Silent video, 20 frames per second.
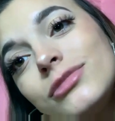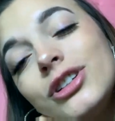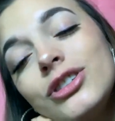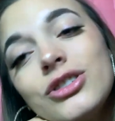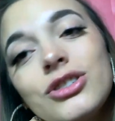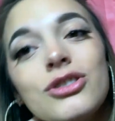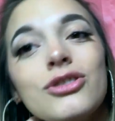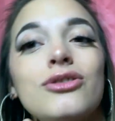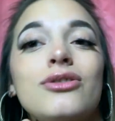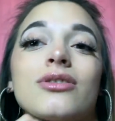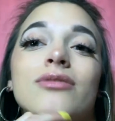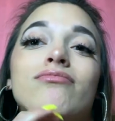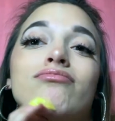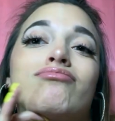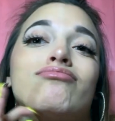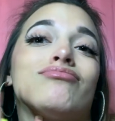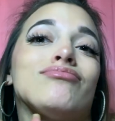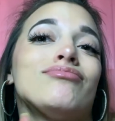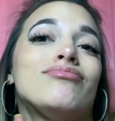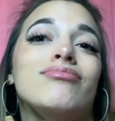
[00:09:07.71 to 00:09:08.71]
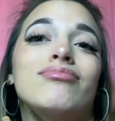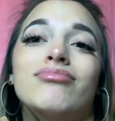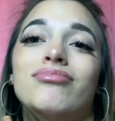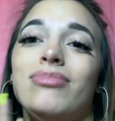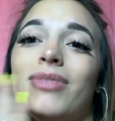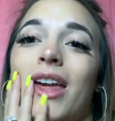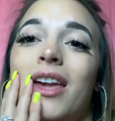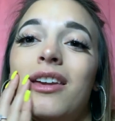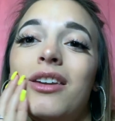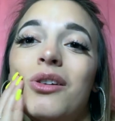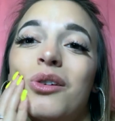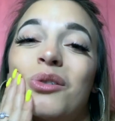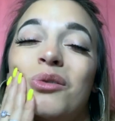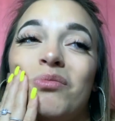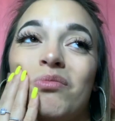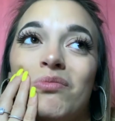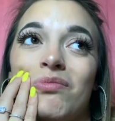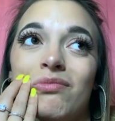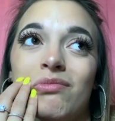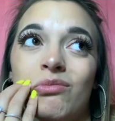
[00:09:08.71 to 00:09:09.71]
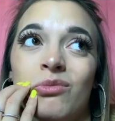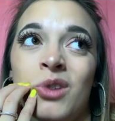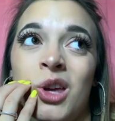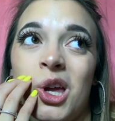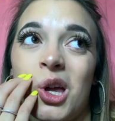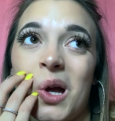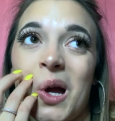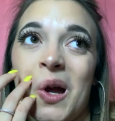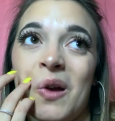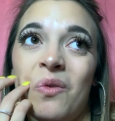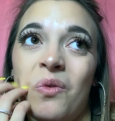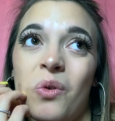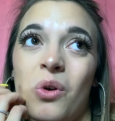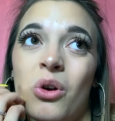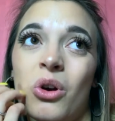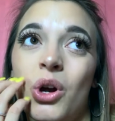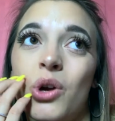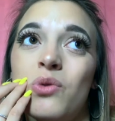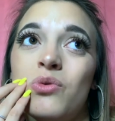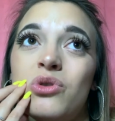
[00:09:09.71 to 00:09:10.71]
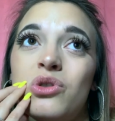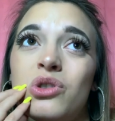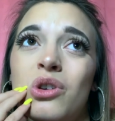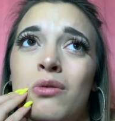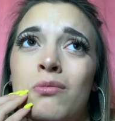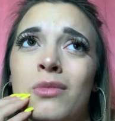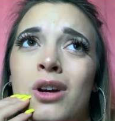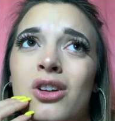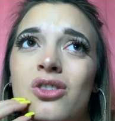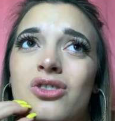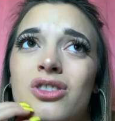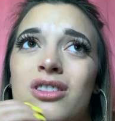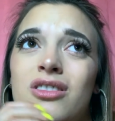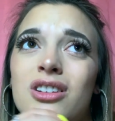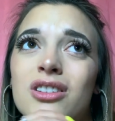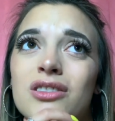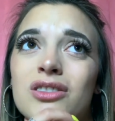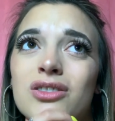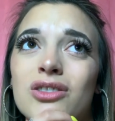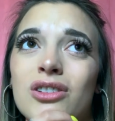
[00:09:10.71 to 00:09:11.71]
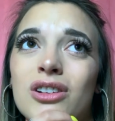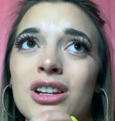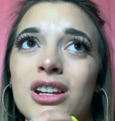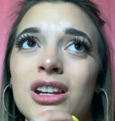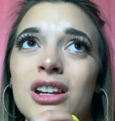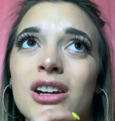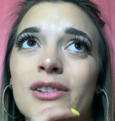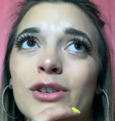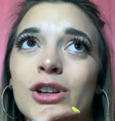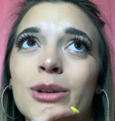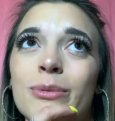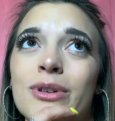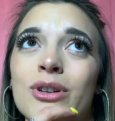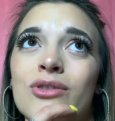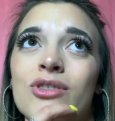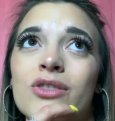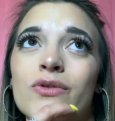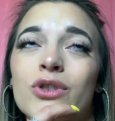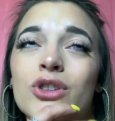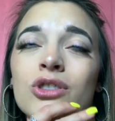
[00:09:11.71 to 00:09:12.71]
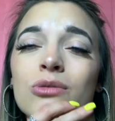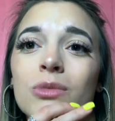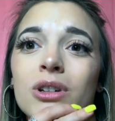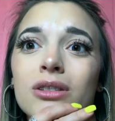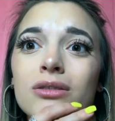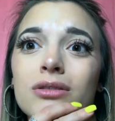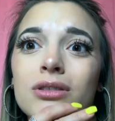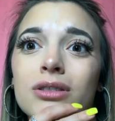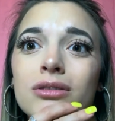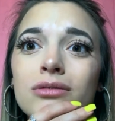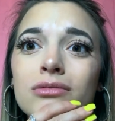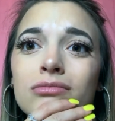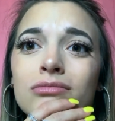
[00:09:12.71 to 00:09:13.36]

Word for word: Just thank you. Like, I've grown so much since I started. I've only been doing this for two months.